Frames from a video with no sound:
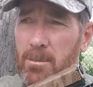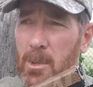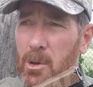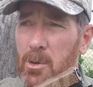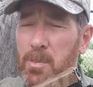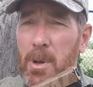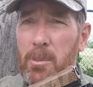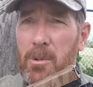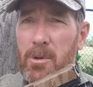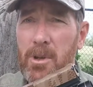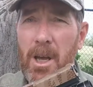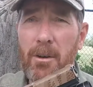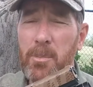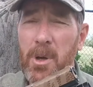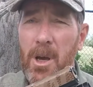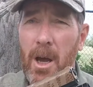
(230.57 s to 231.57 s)
Most people, the
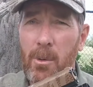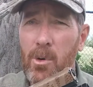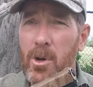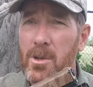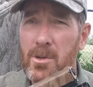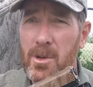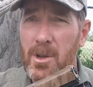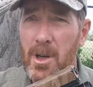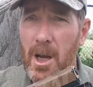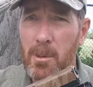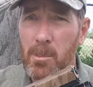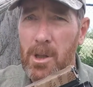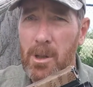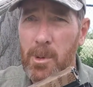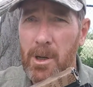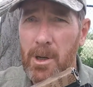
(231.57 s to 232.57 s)
FBI went to a
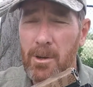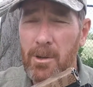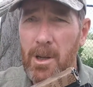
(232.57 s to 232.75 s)
9mm.